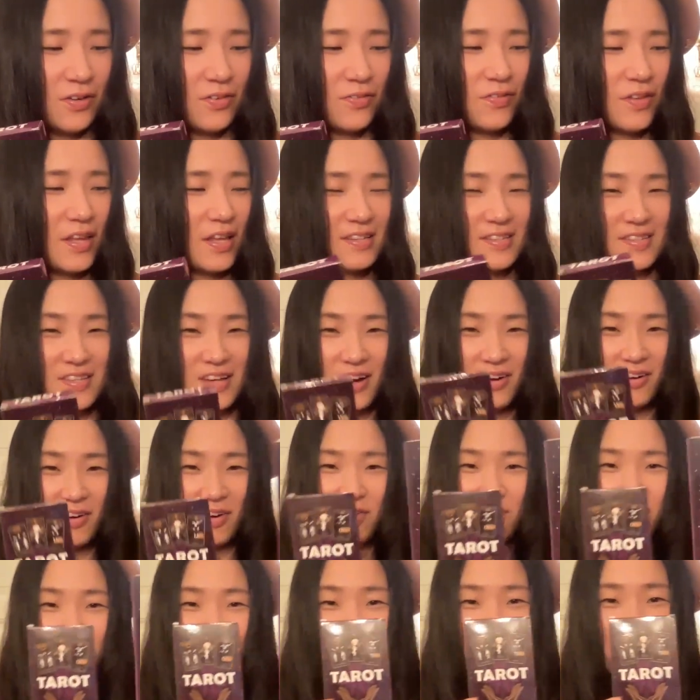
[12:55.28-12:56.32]
the
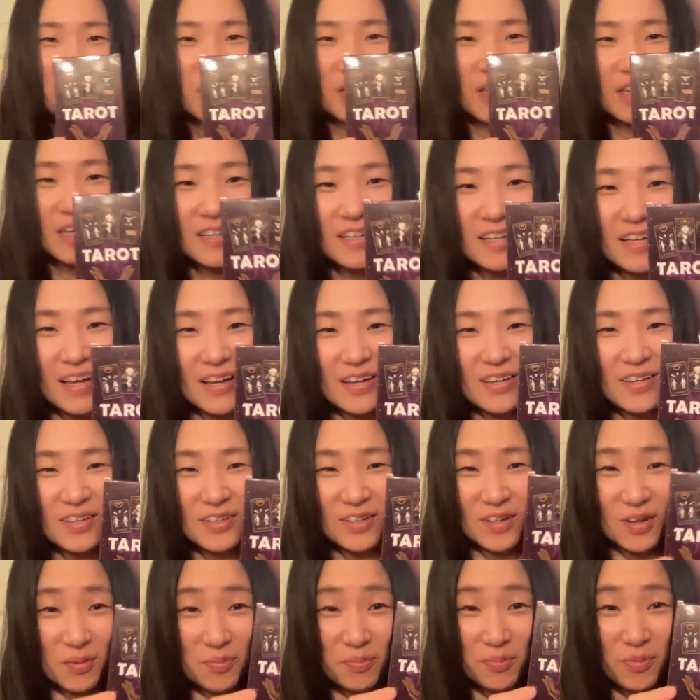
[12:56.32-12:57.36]
tarot for beginner,
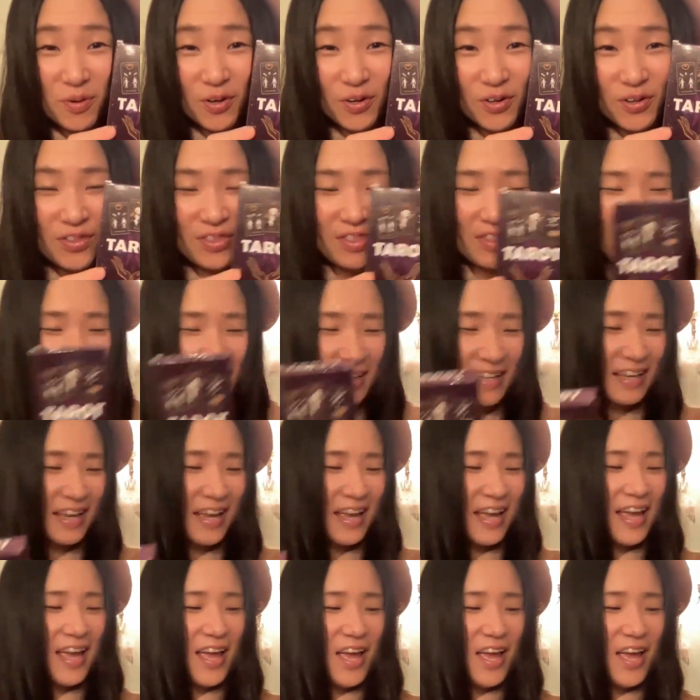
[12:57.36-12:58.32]
book thing.